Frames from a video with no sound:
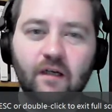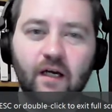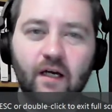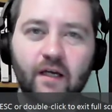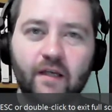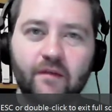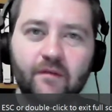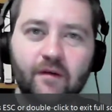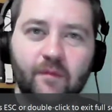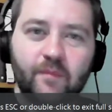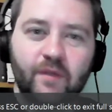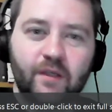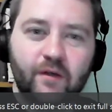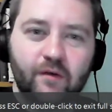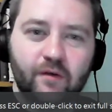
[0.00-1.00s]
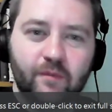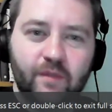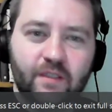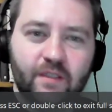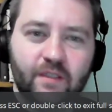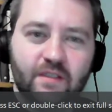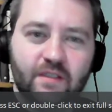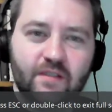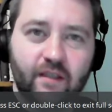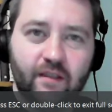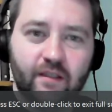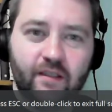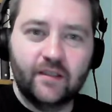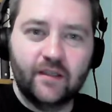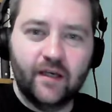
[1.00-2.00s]
I appear to be
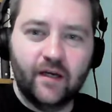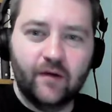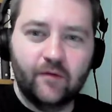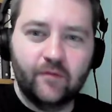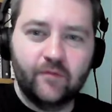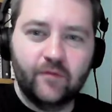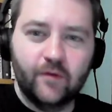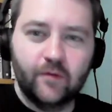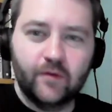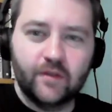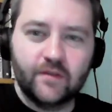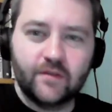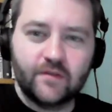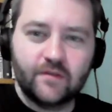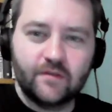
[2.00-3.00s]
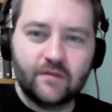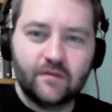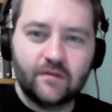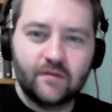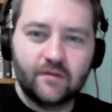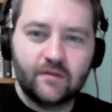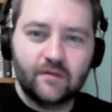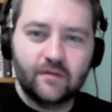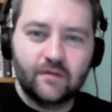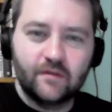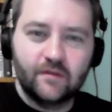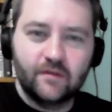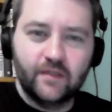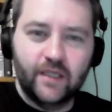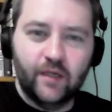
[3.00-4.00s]
slightly out of focus.
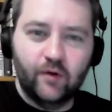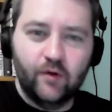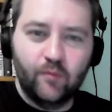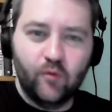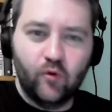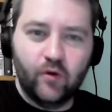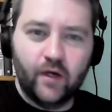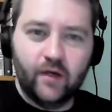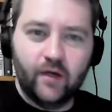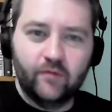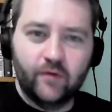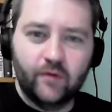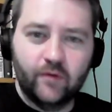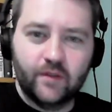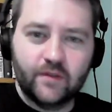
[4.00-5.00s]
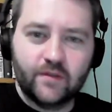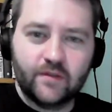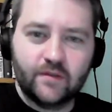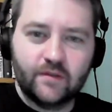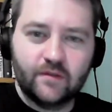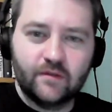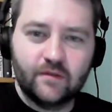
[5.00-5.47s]
Now I'm more out of focus.